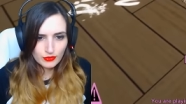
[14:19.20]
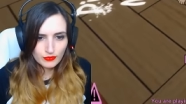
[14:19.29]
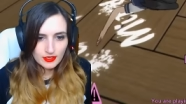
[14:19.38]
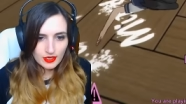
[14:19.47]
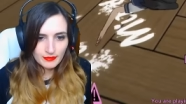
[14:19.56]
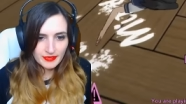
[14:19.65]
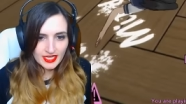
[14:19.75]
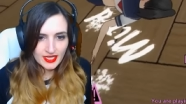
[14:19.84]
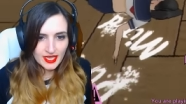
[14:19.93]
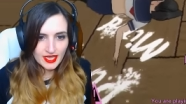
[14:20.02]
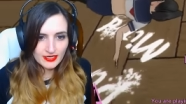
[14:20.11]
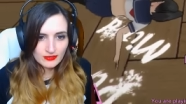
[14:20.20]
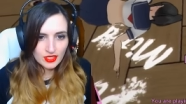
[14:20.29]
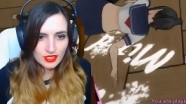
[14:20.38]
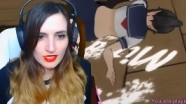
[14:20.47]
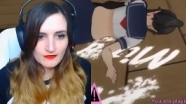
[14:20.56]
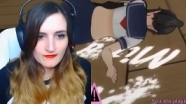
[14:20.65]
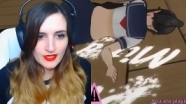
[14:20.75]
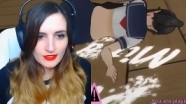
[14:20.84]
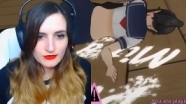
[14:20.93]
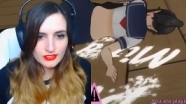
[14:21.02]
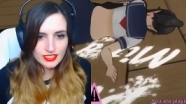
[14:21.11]
Who? Oh my god, look,
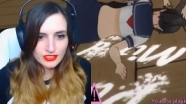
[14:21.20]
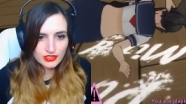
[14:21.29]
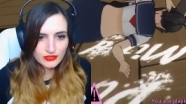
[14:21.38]
fellow teacher,